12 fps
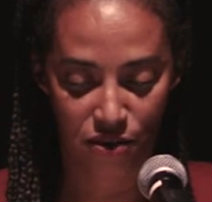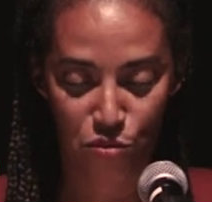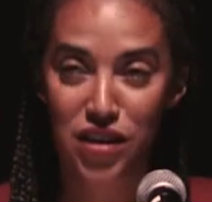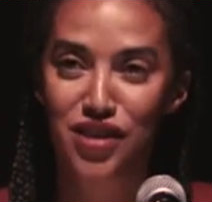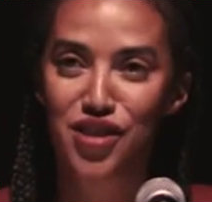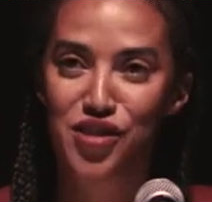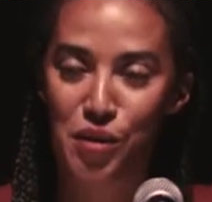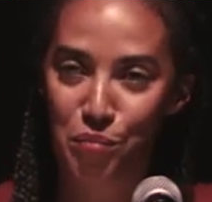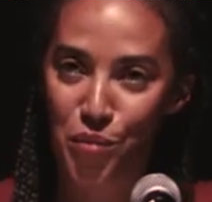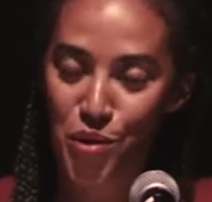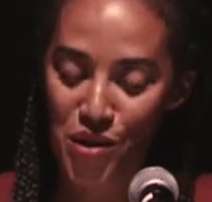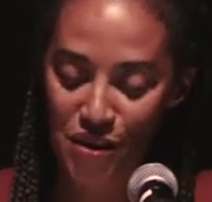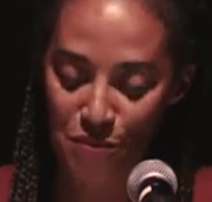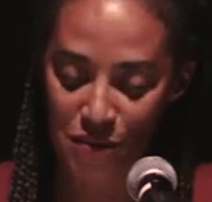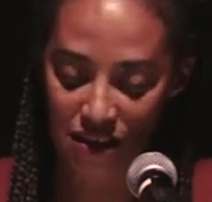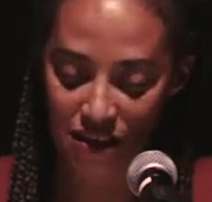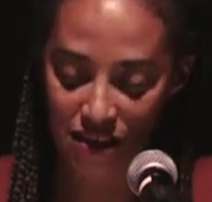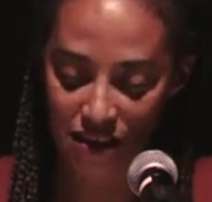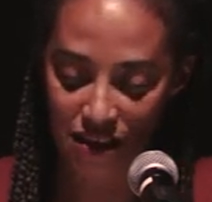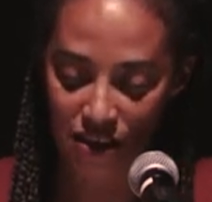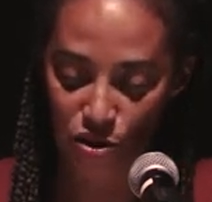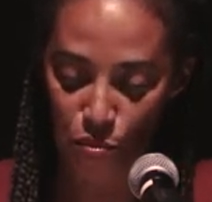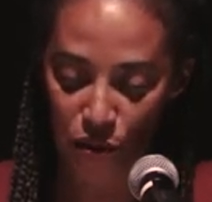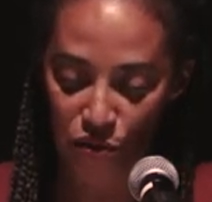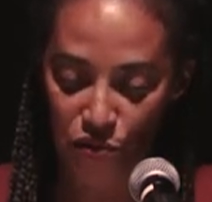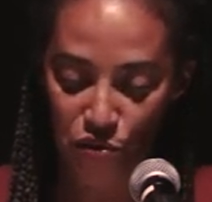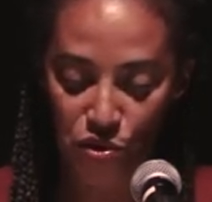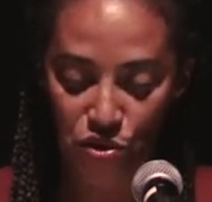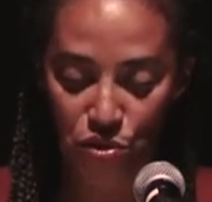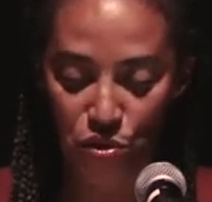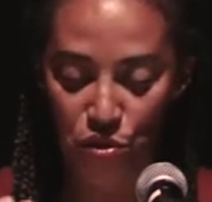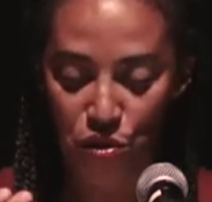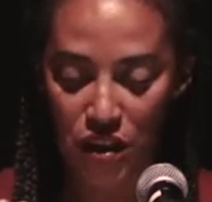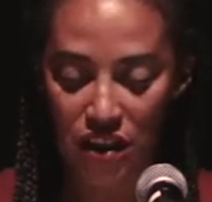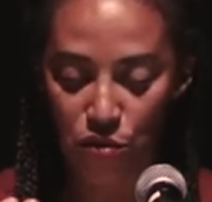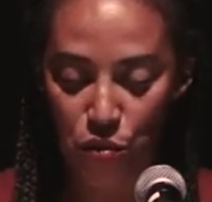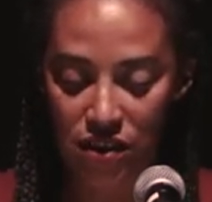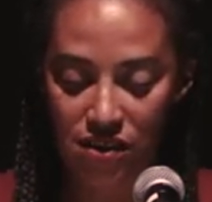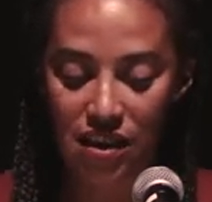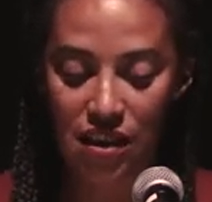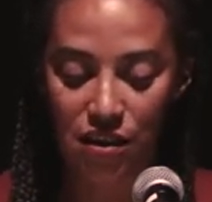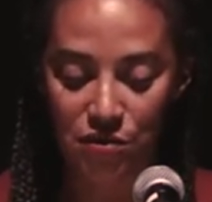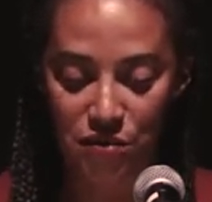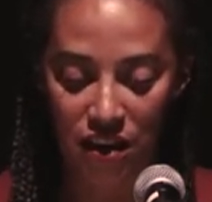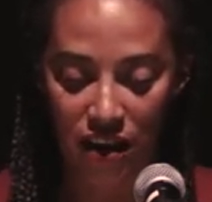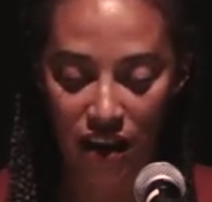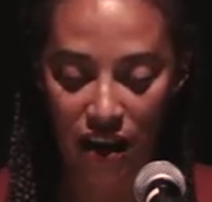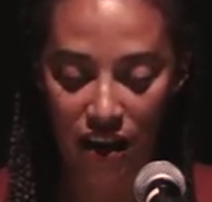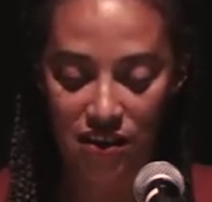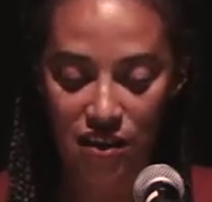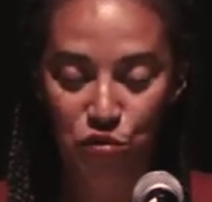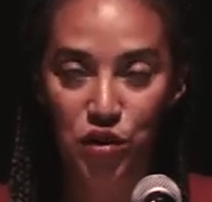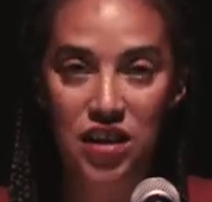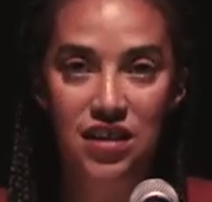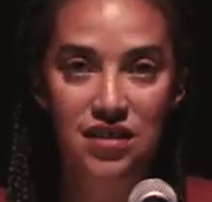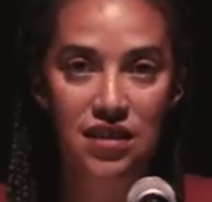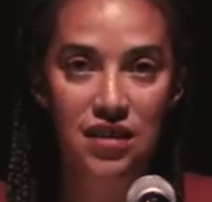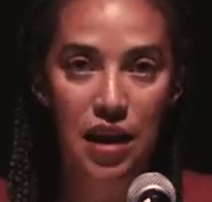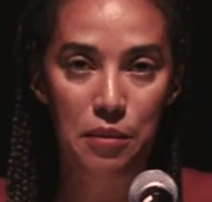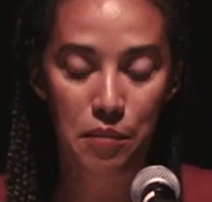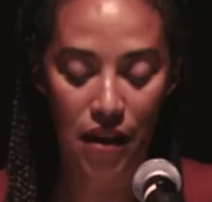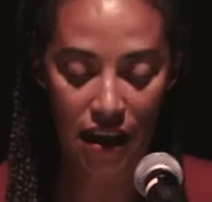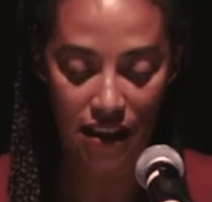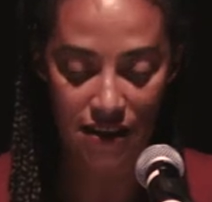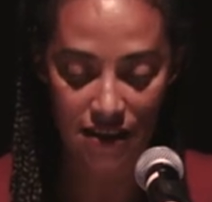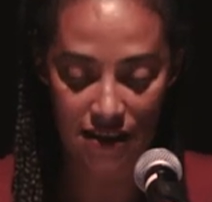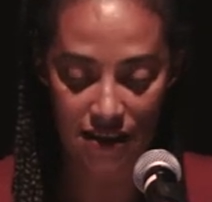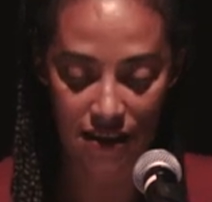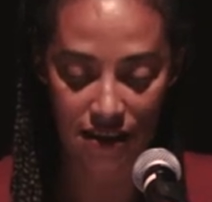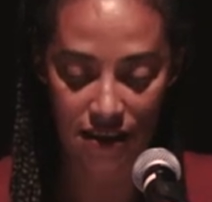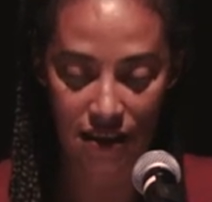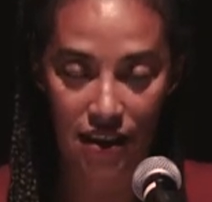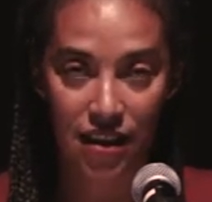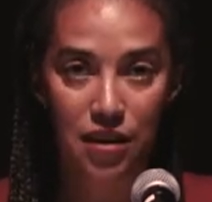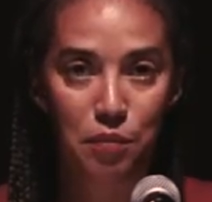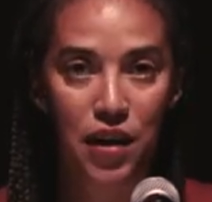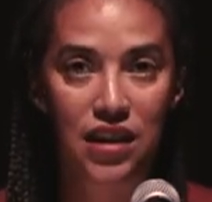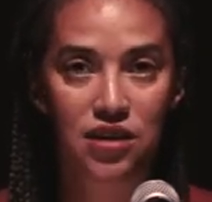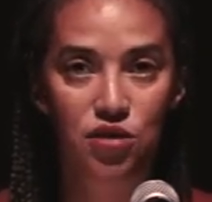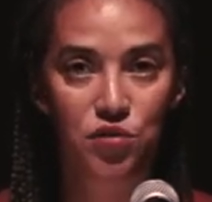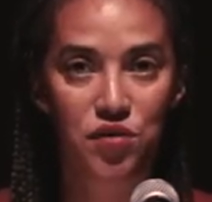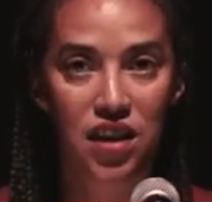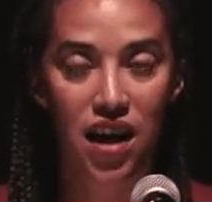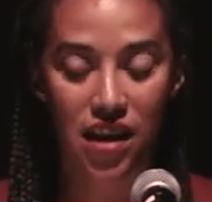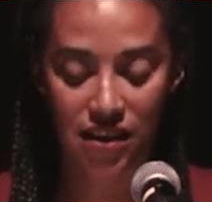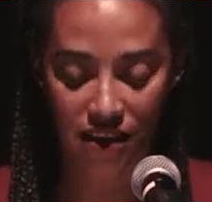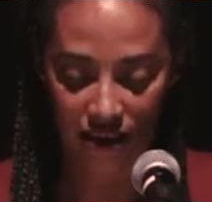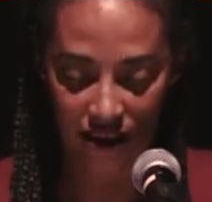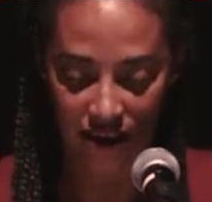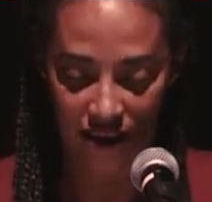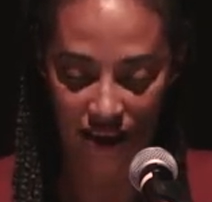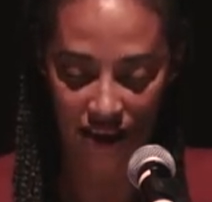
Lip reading: What a disappointment to be forced to look at oneself as if one is in their place, in the place of the other.